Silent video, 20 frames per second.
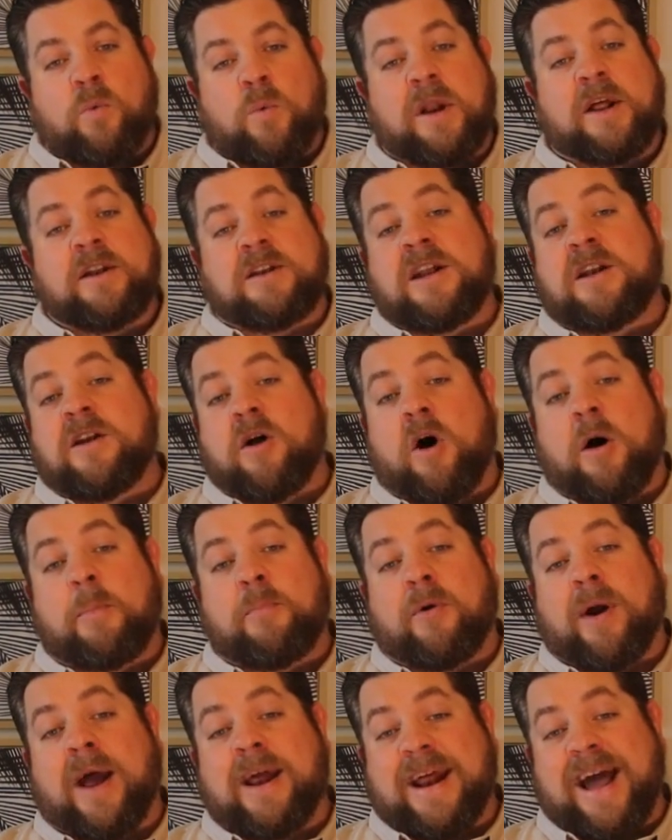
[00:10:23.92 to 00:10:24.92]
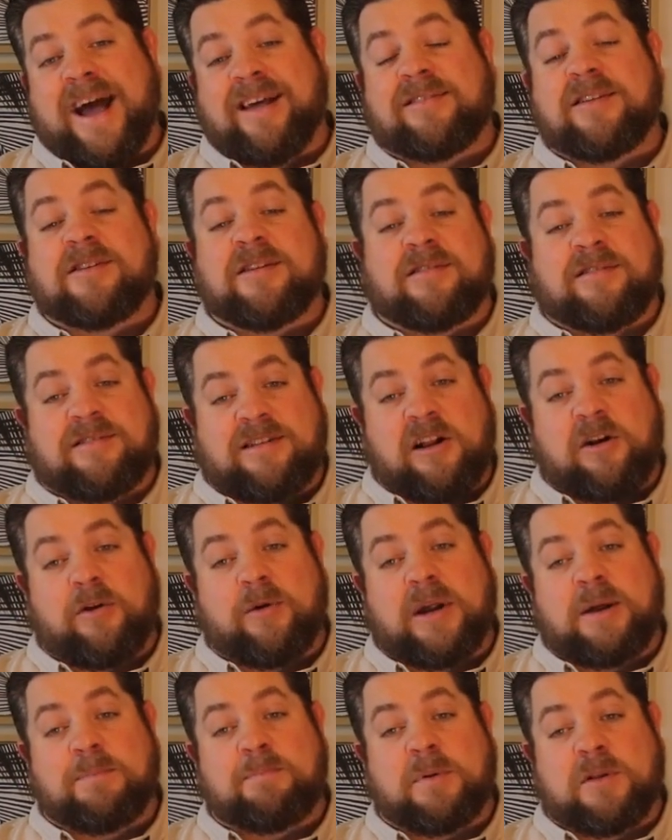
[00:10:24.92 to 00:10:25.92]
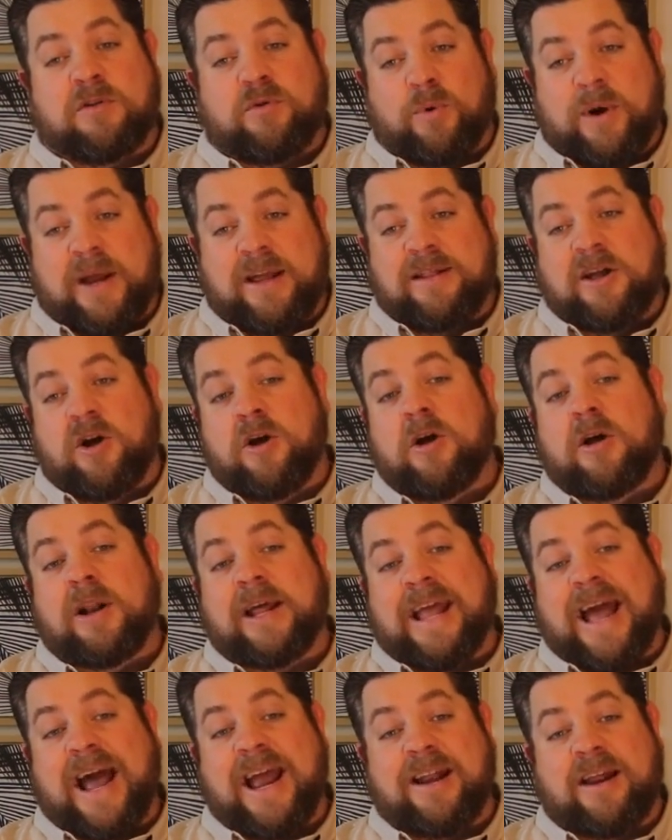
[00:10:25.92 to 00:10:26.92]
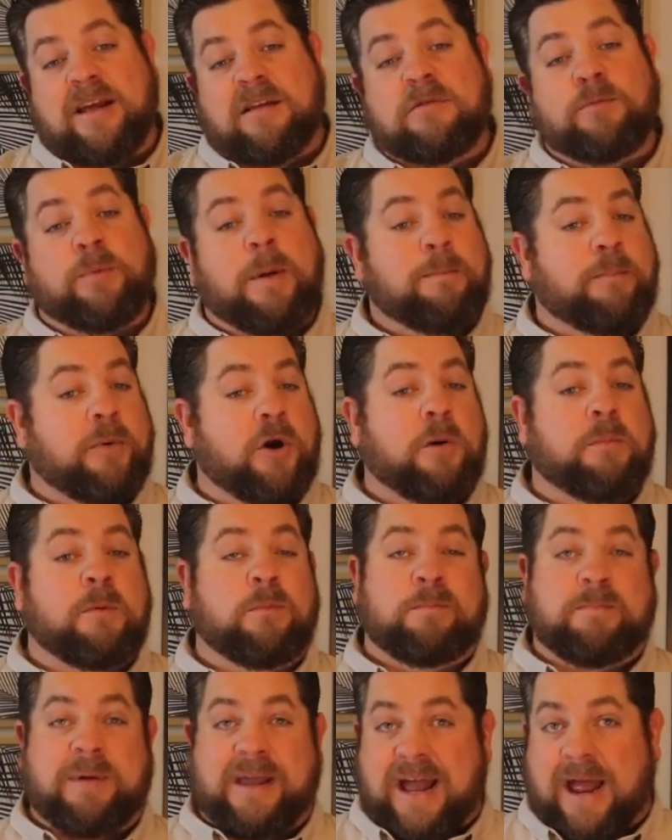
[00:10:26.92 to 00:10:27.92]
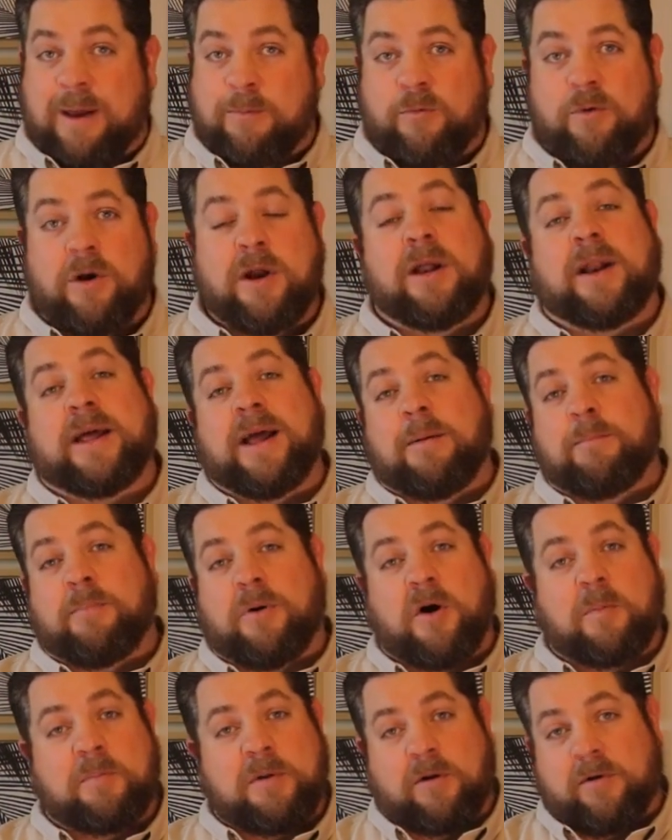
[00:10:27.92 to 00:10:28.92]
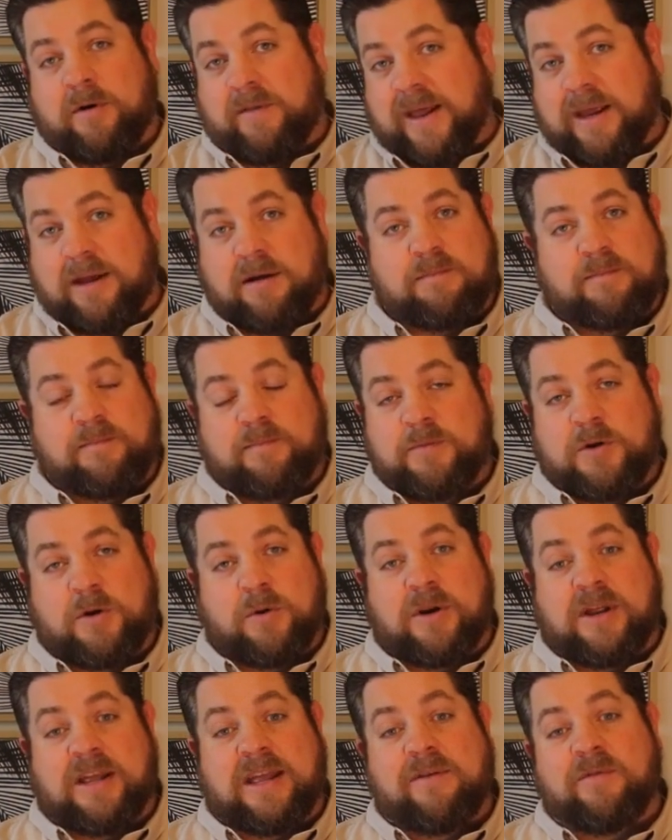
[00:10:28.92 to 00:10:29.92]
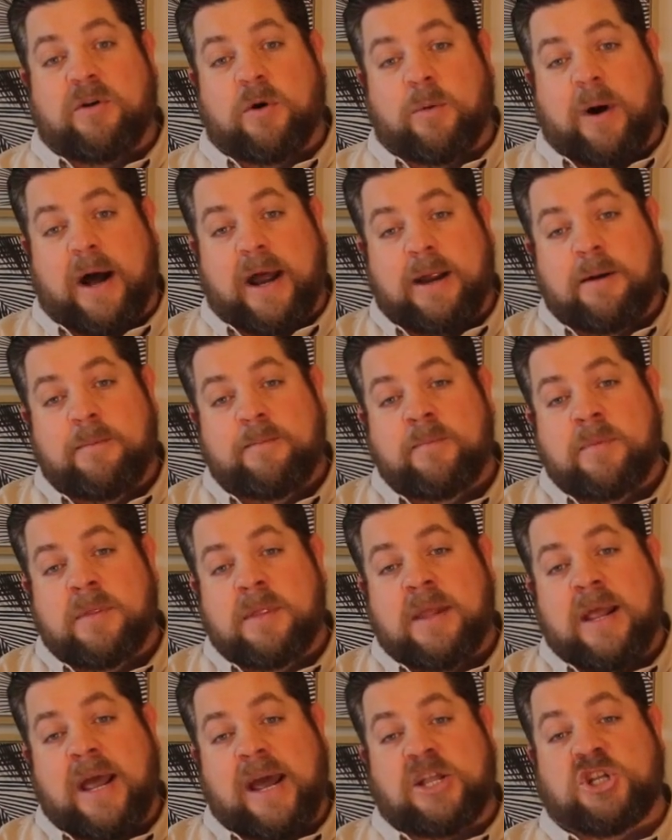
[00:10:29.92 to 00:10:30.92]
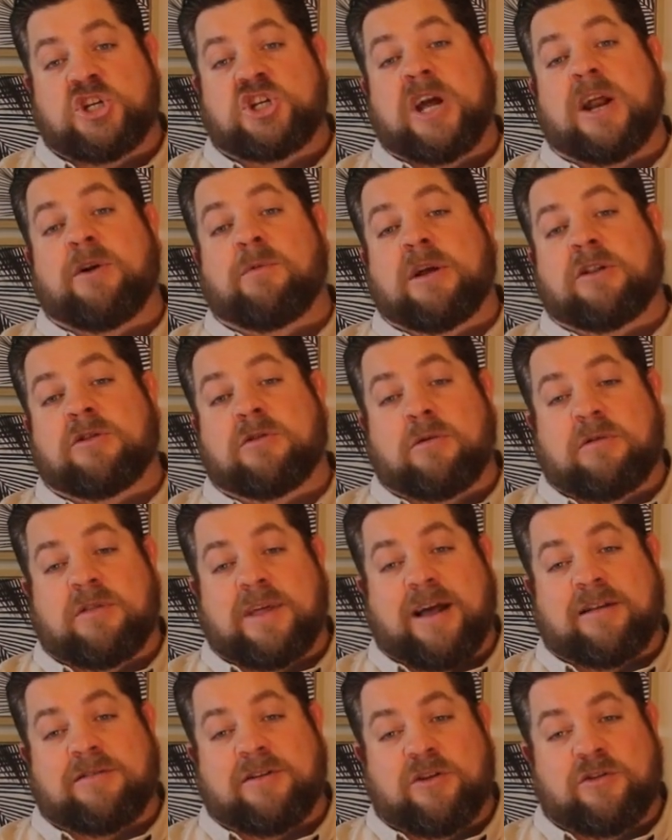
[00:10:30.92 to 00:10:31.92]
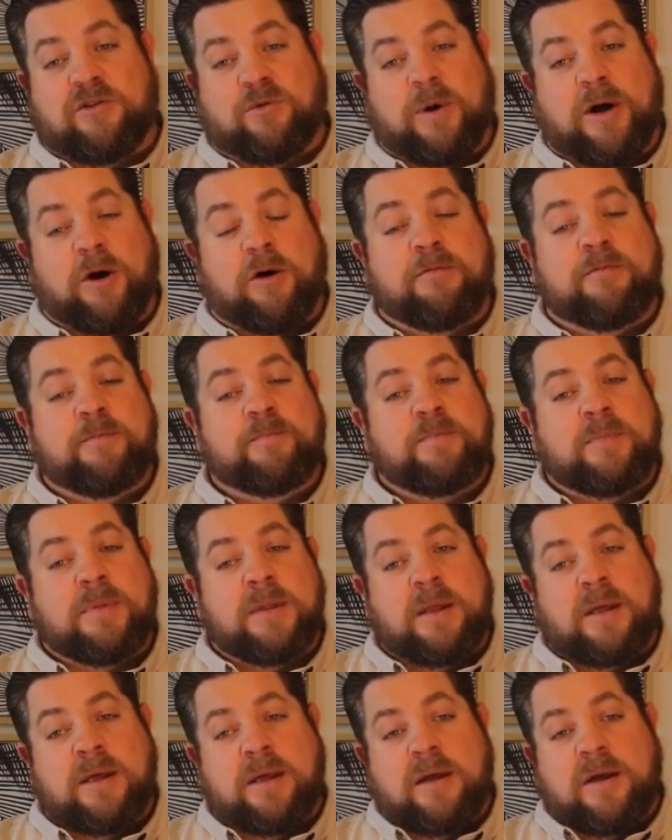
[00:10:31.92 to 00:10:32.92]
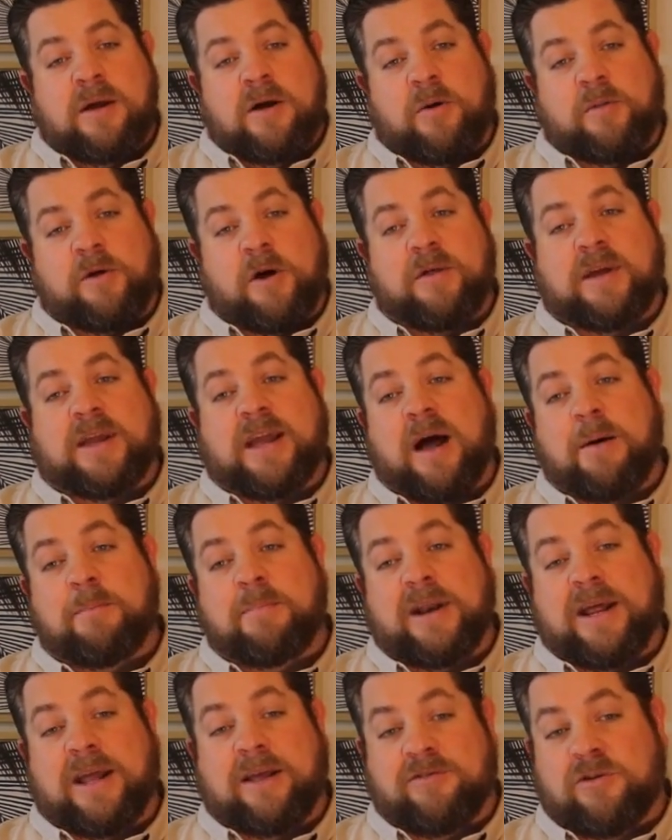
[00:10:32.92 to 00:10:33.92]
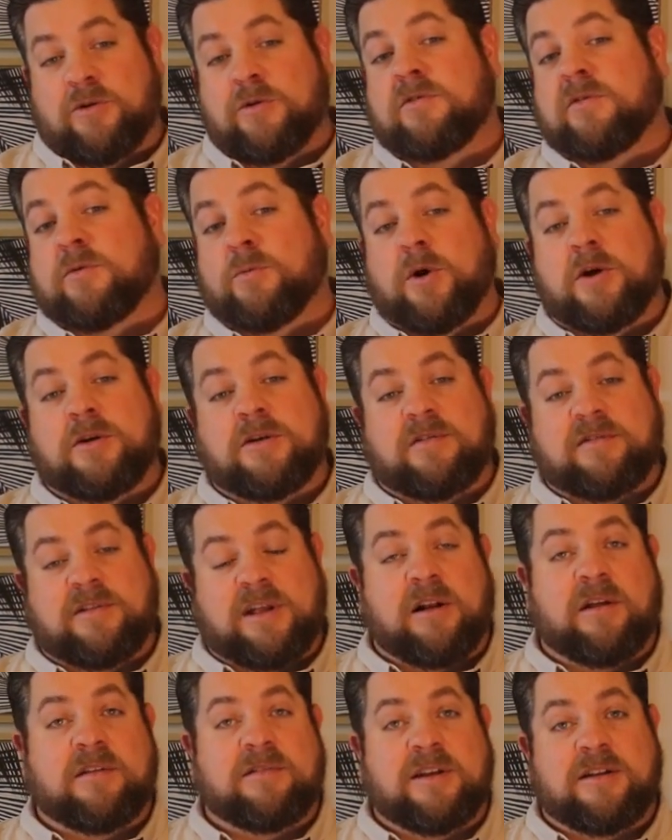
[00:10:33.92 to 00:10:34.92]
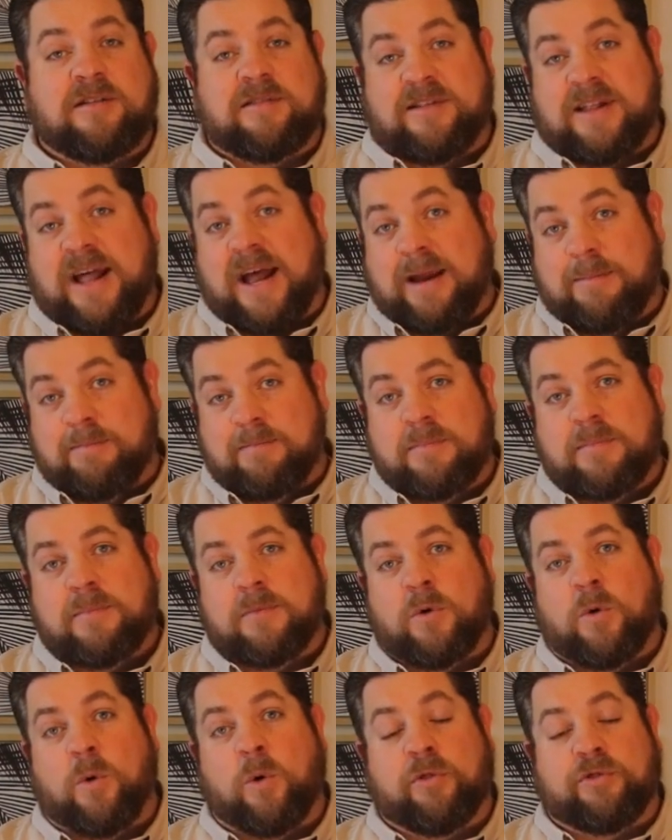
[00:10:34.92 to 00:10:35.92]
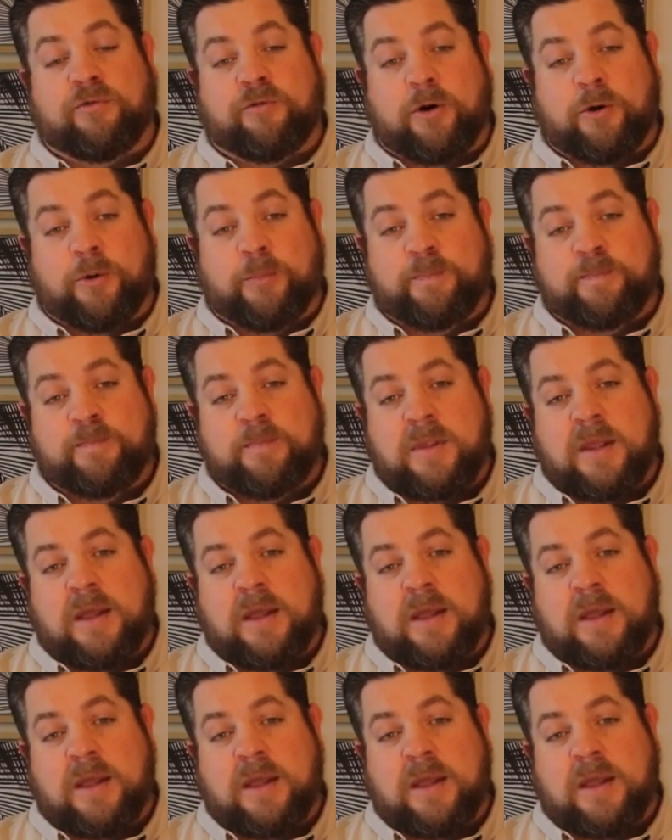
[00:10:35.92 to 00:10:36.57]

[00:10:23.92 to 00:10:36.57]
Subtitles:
Willett didn't operate as a distillery between the early 80s, when bourbon became really unpopular and they couldn't give it away, and January 2012, although the company has used the word distillers in its name all through.